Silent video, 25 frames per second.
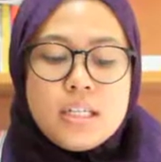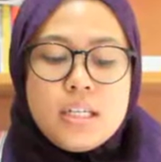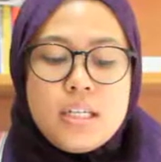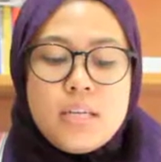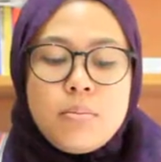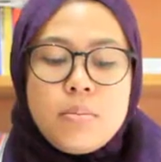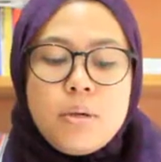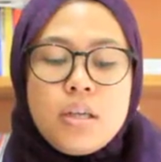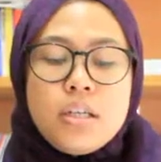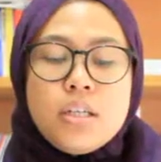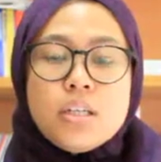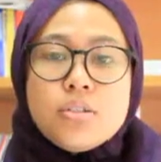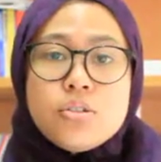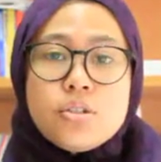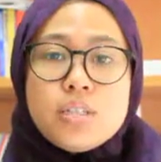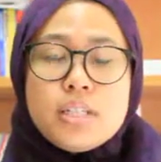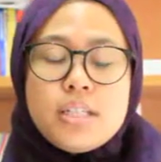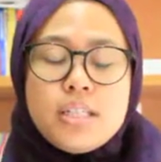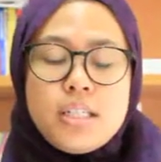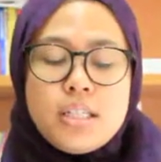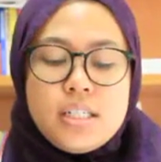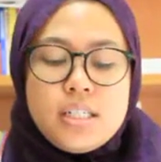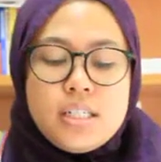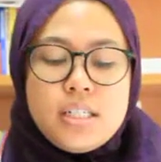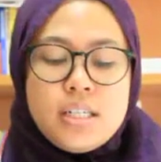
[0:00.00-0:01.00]
in many
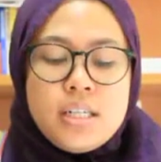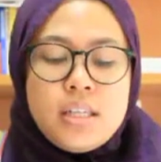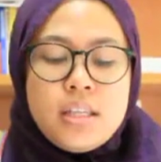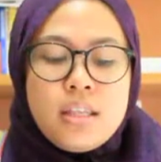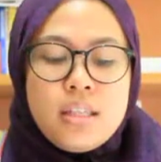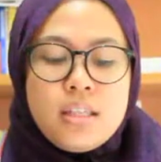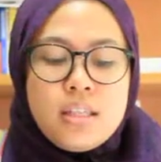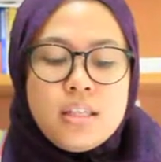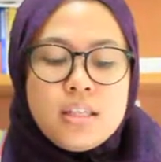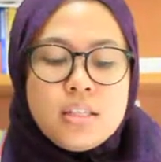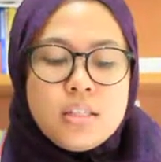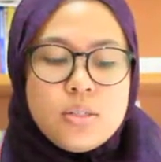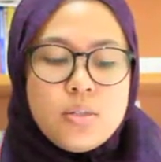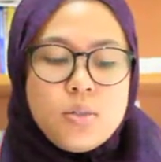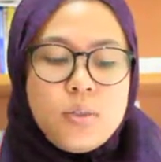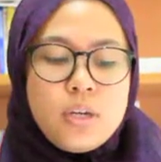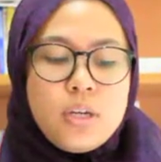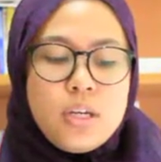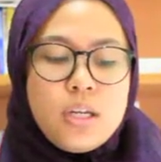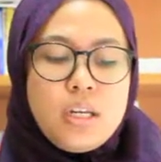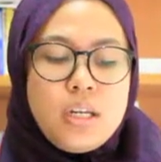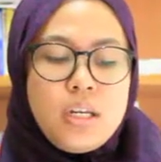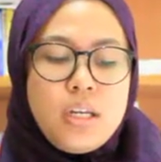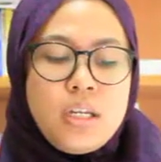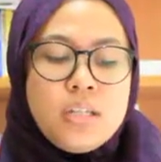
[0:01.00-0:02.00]
jurisdictions this
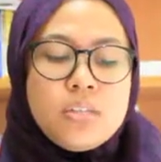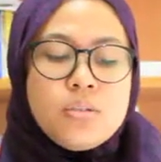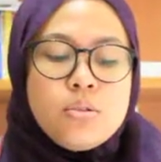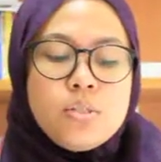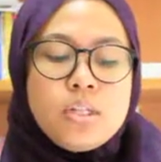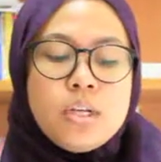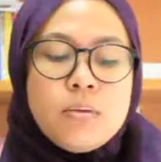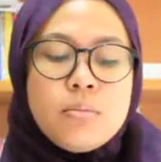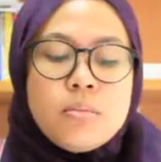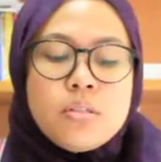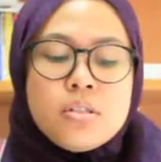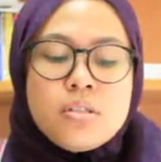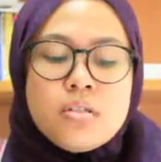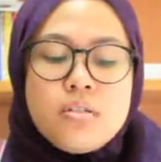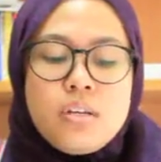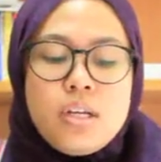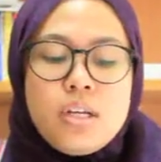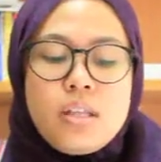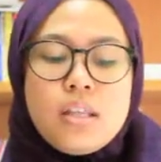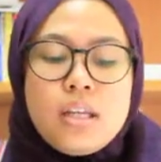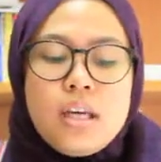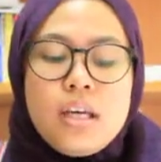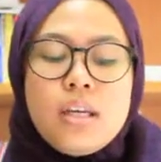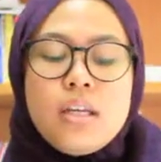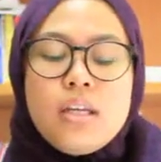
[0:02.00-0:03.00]
would need to
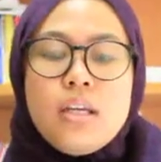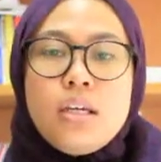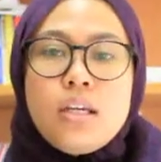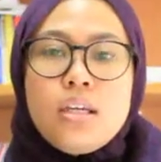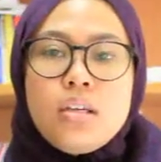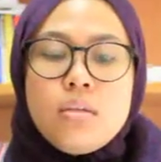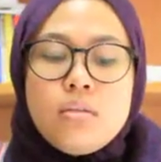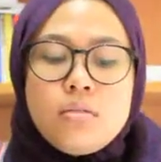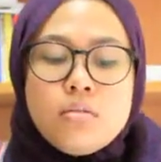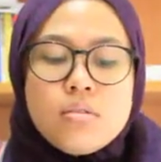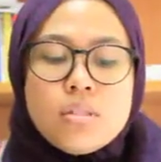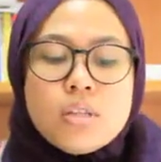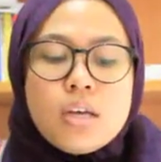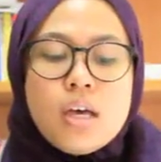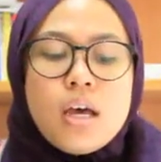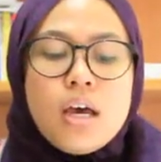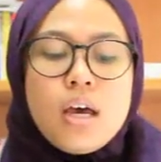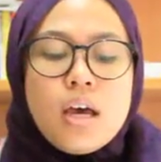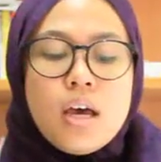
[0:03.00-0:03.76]
demonstrate that the accused